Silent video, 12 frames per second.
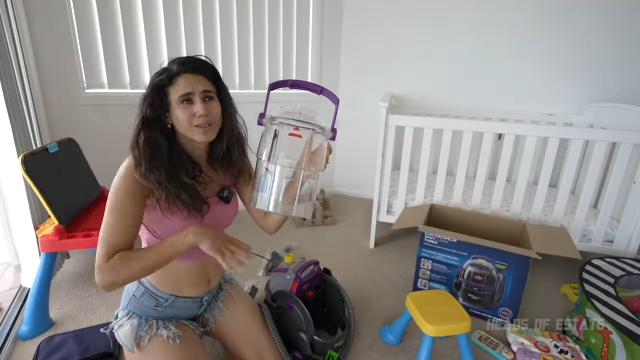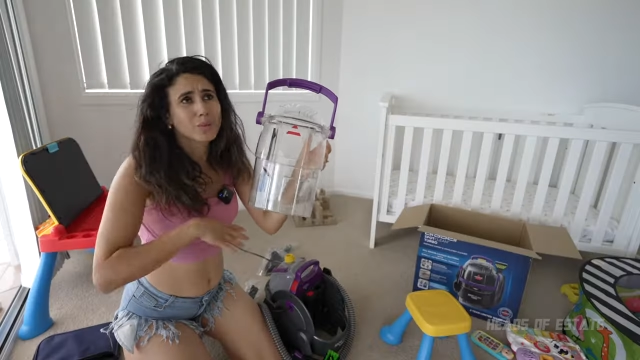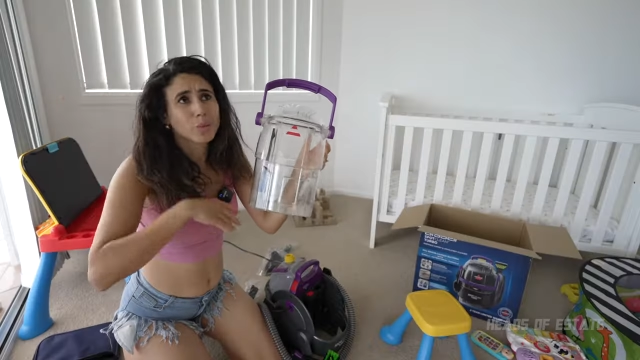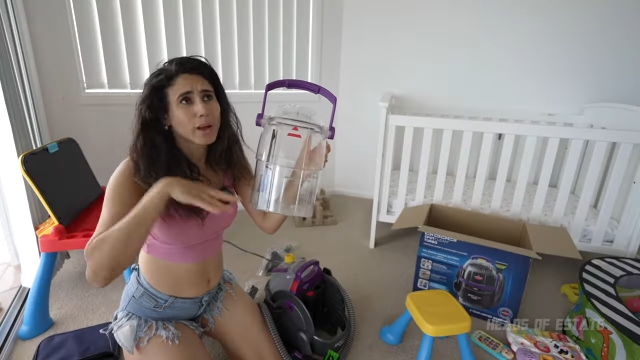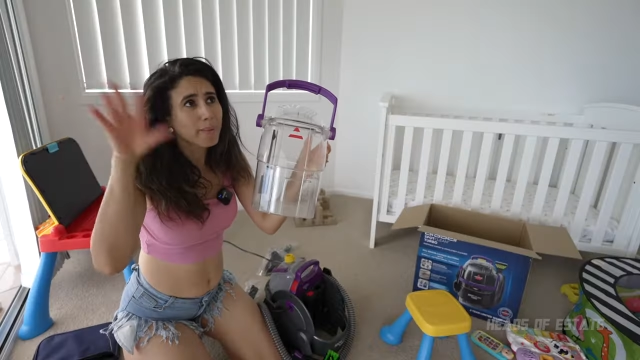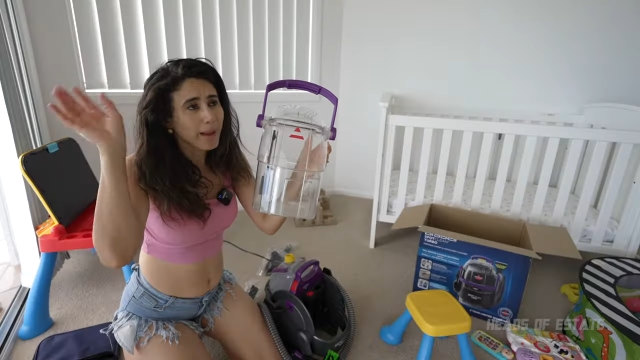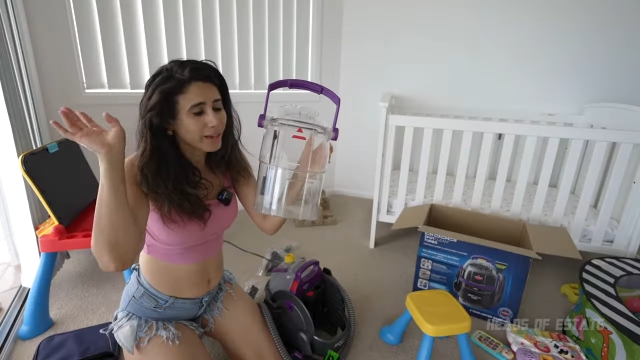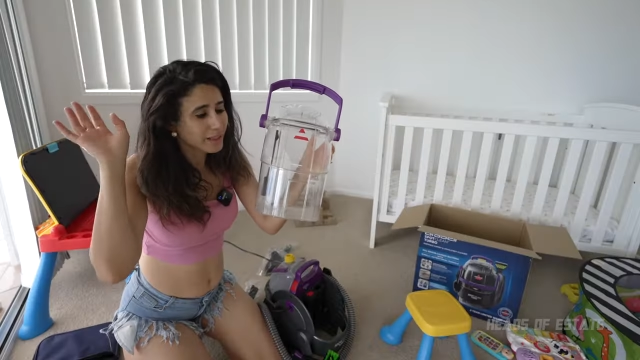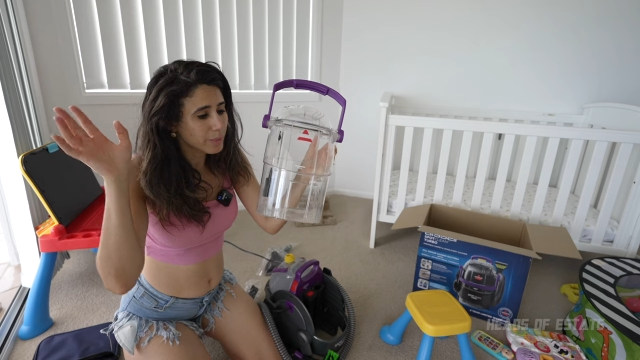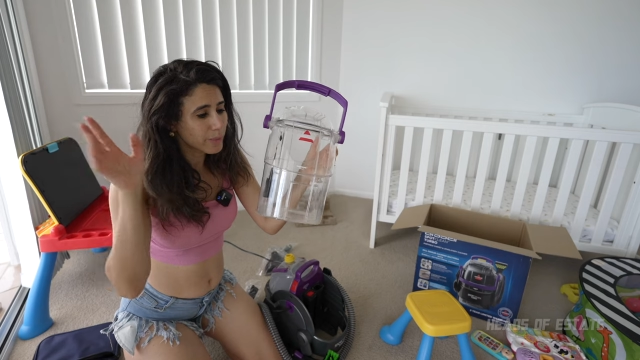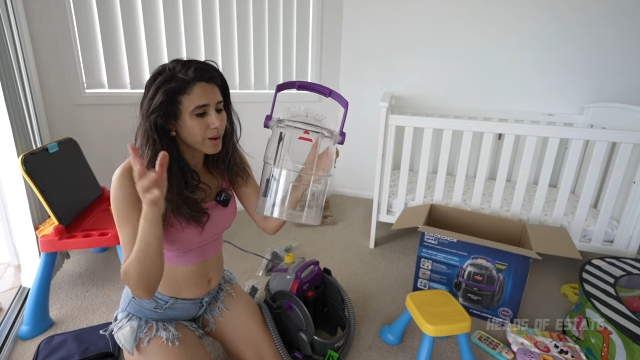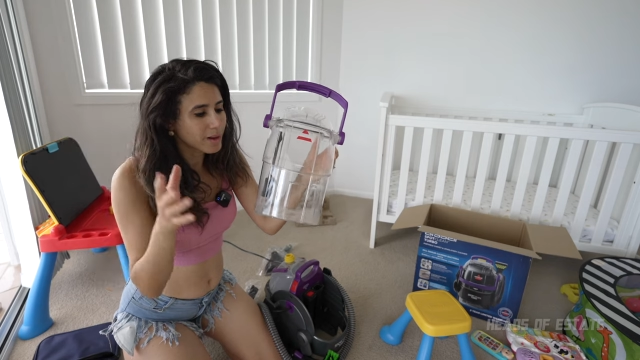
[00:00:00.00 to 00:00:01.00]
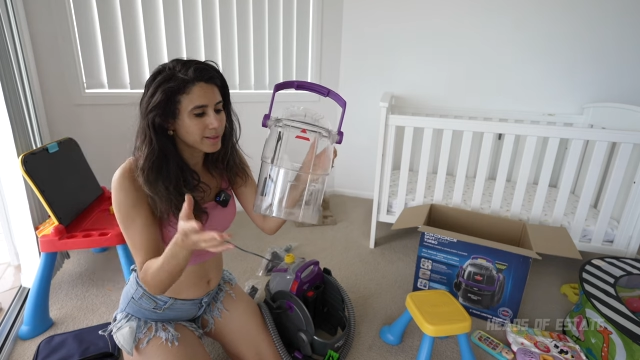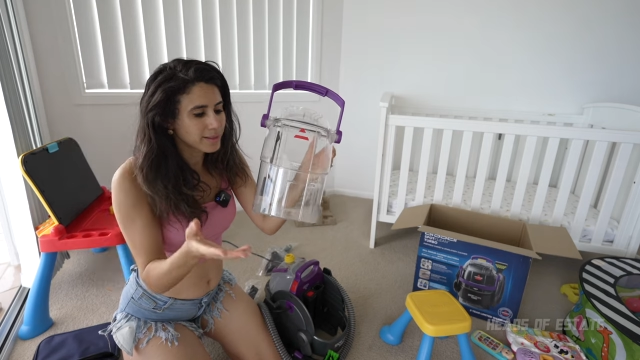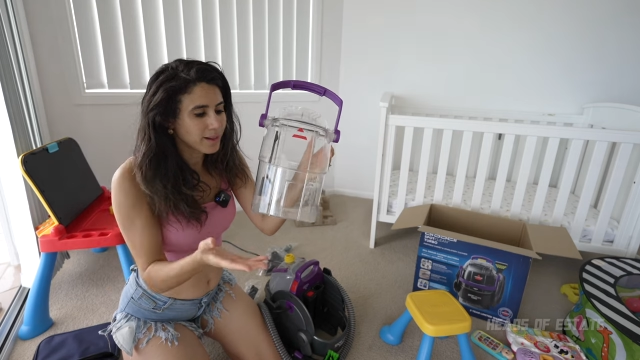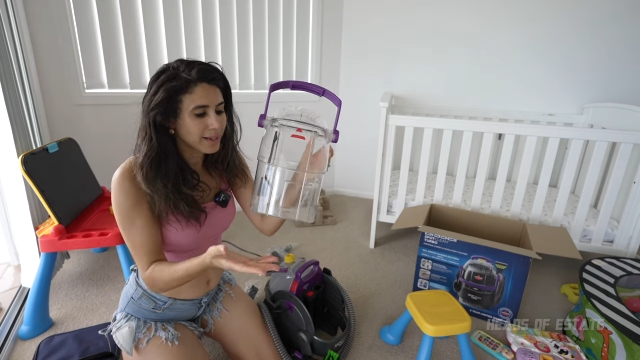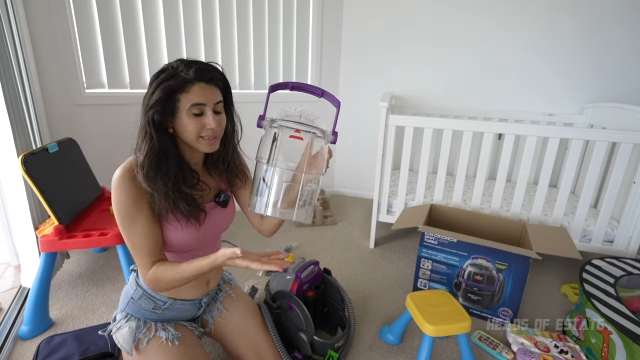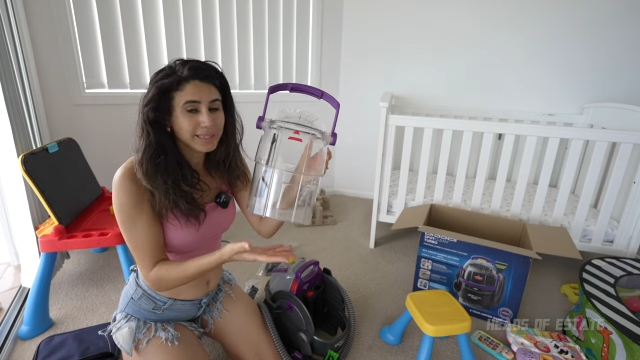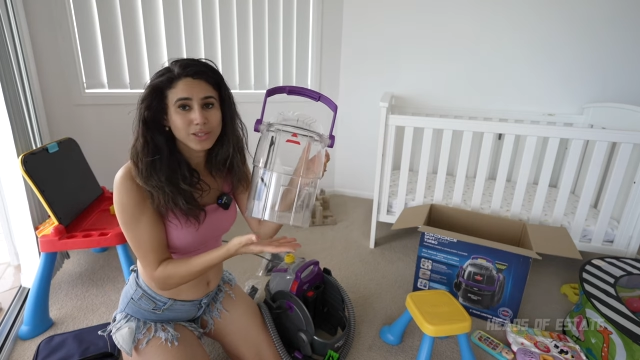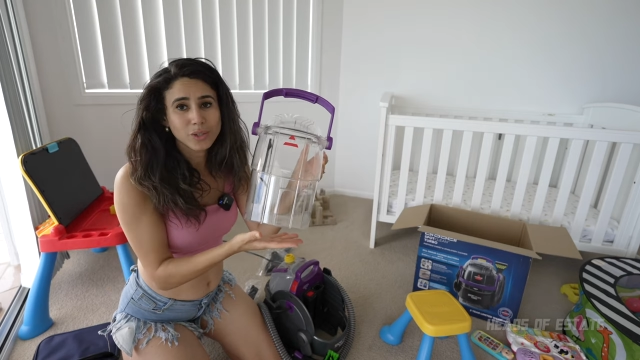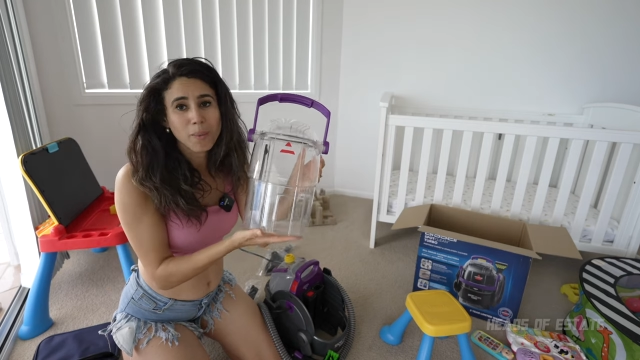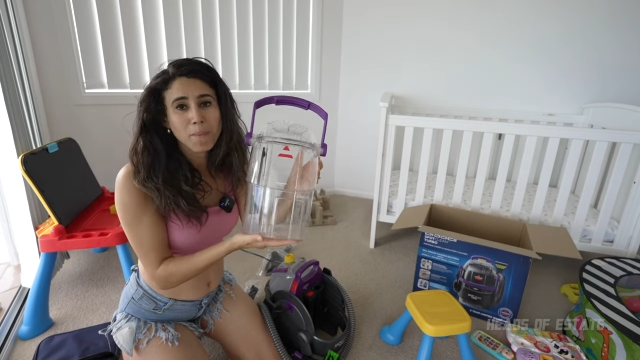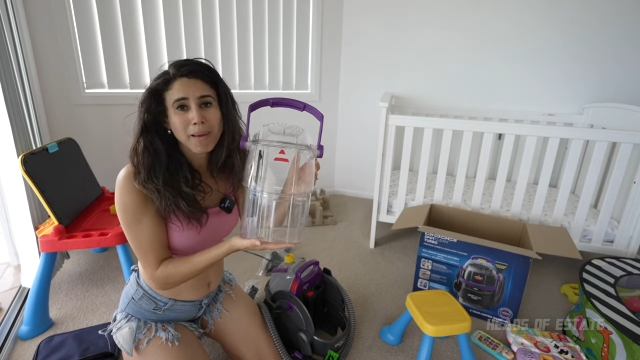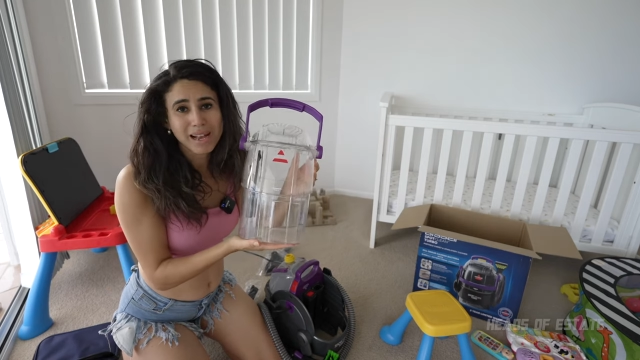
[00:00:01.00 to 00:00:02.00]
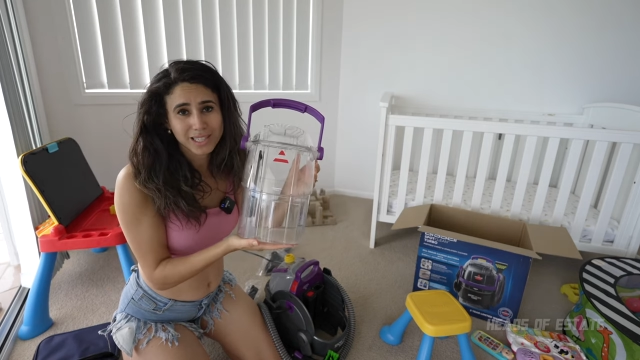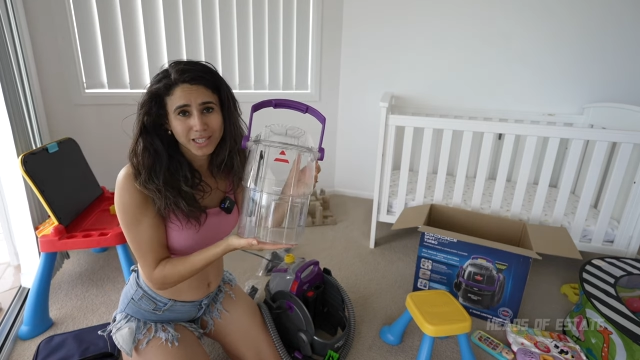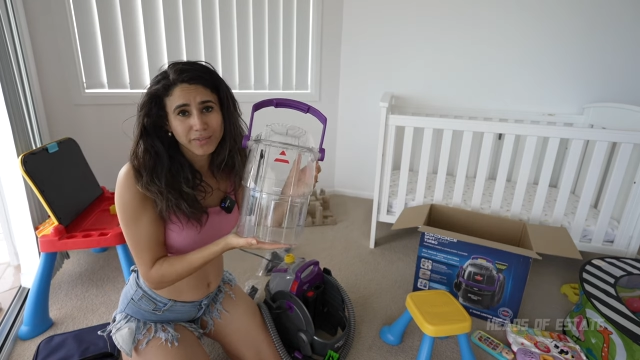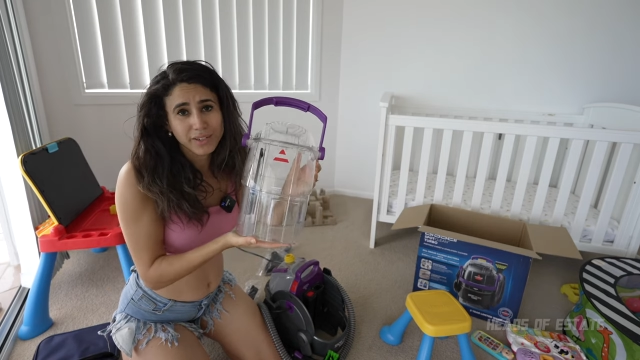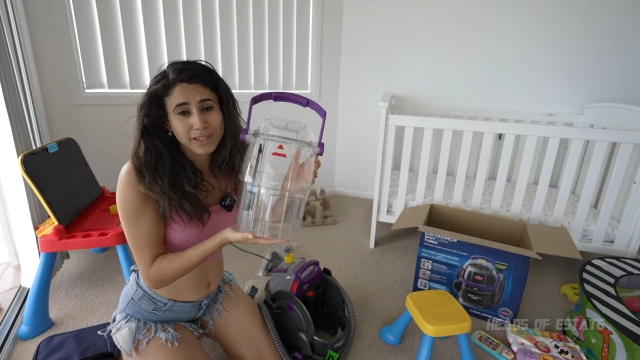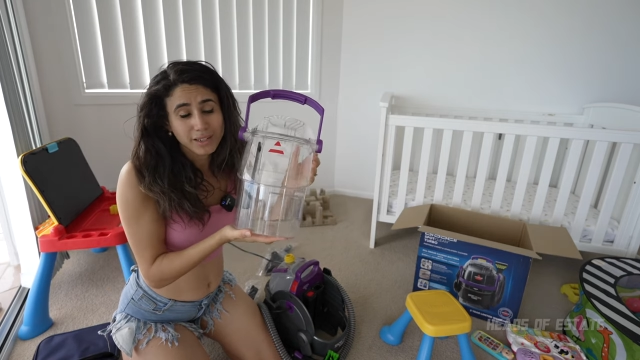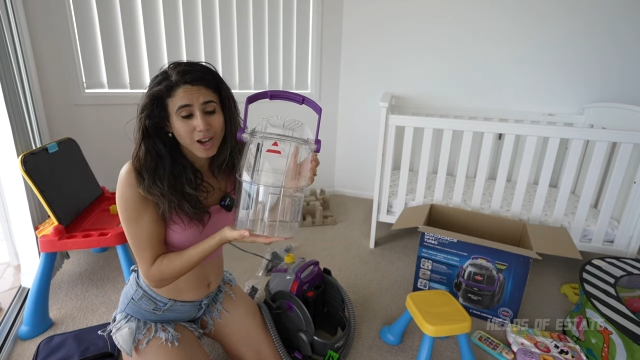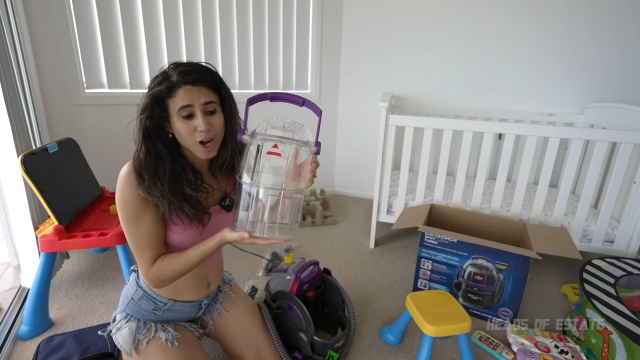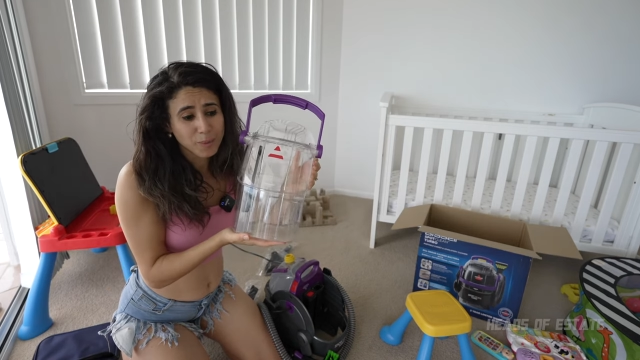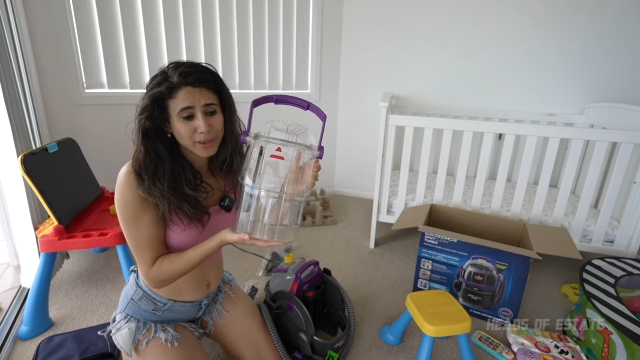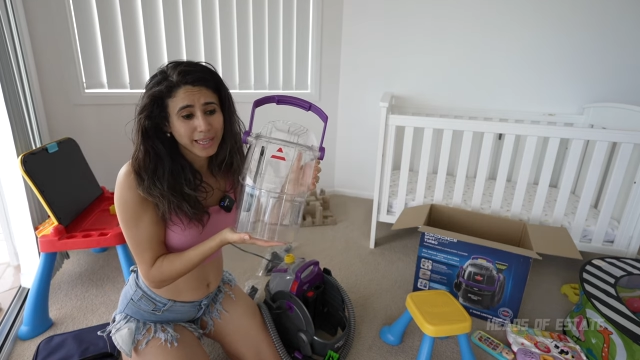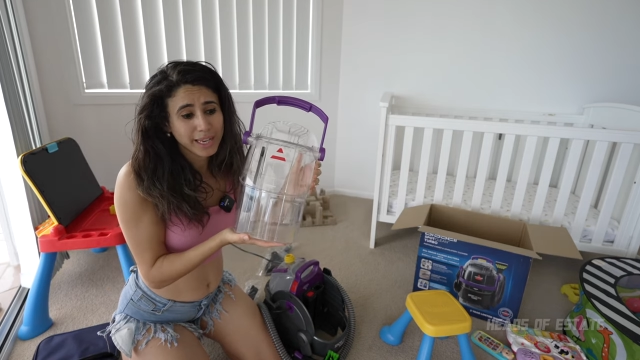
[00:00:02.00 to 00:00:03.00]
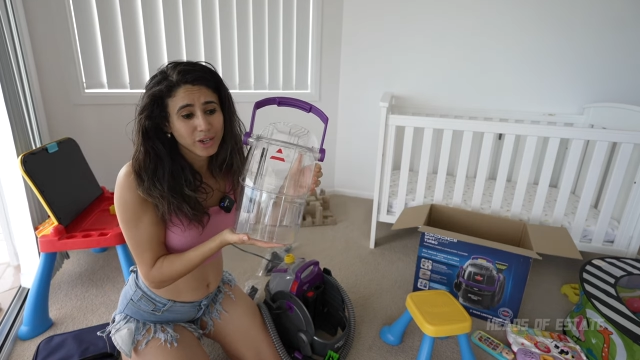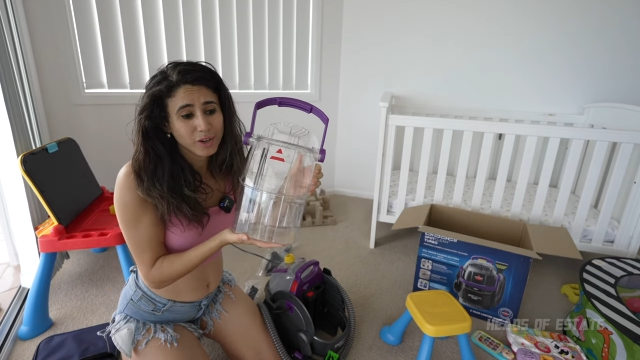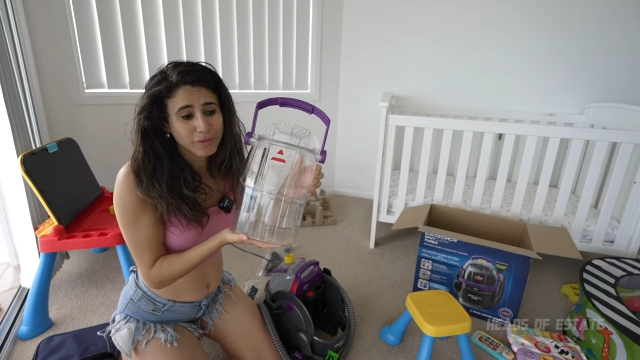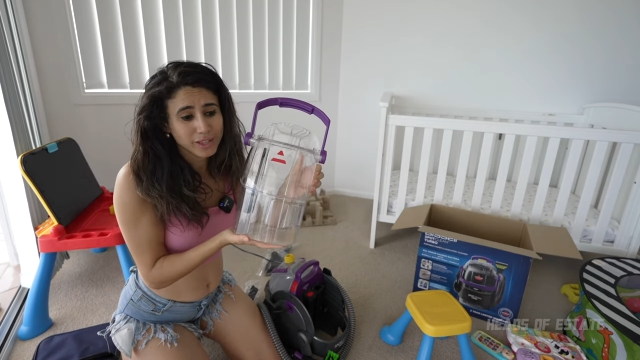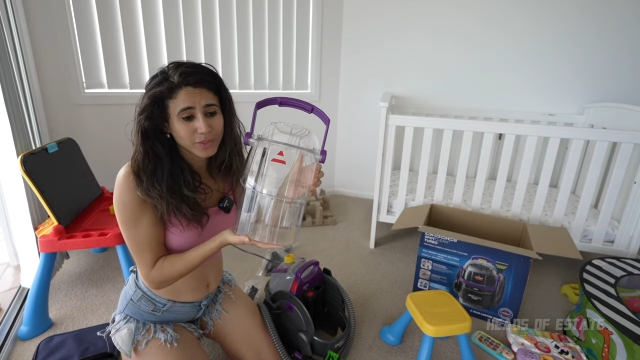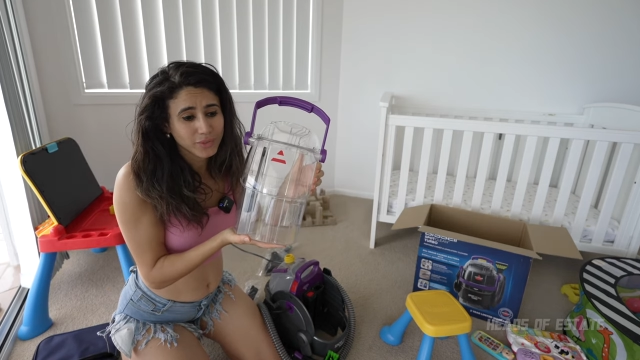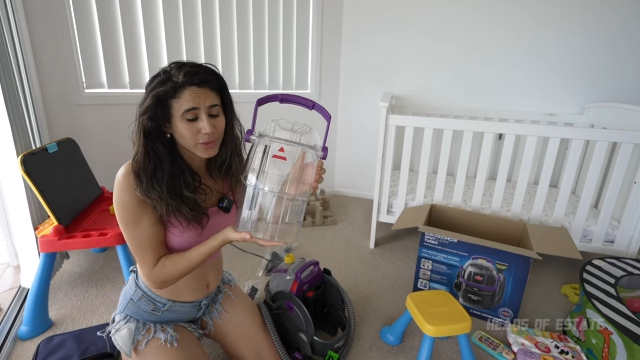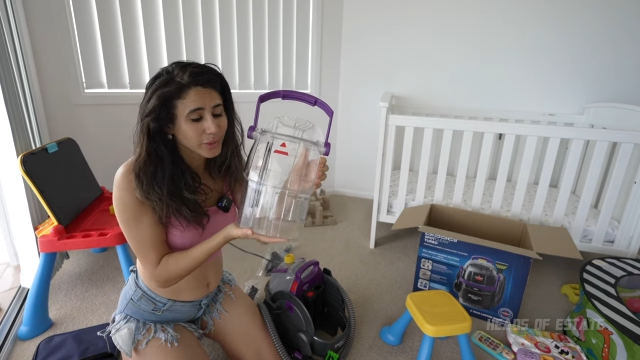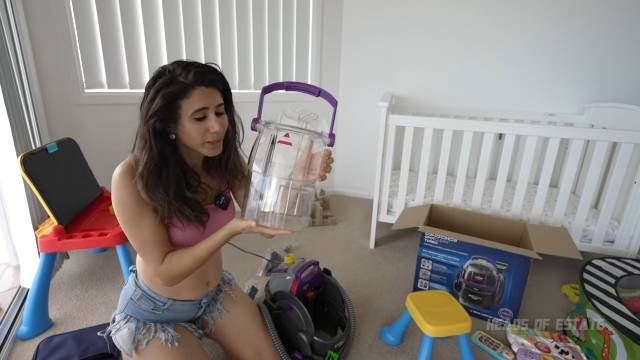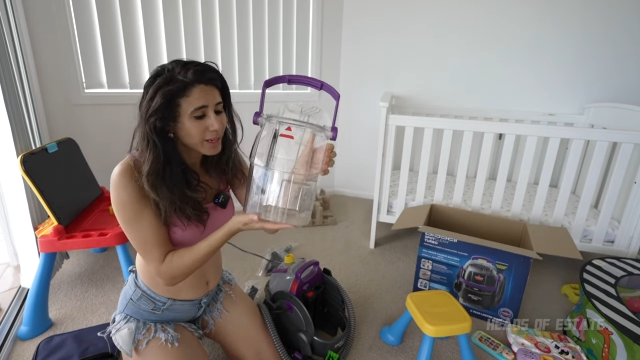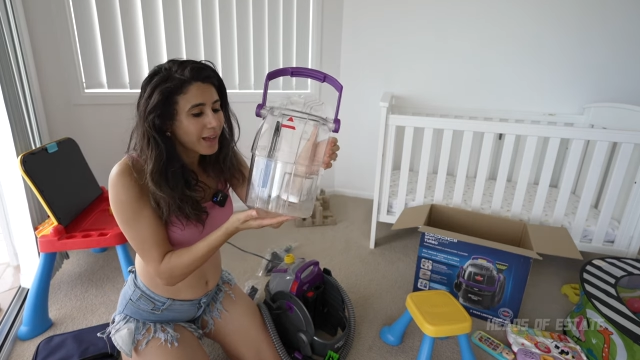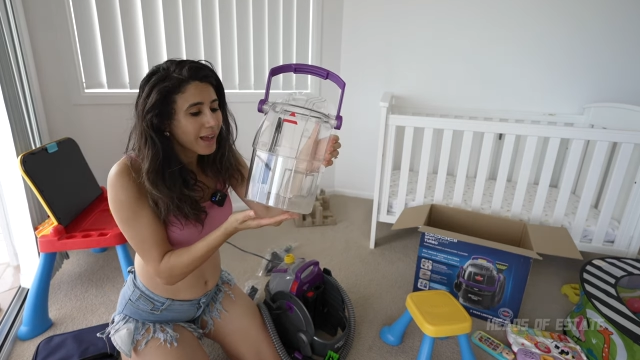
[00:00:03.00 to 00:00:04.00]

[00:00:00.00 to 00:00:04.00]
way back in the past, I did do a massive carpet cleaning of this floor,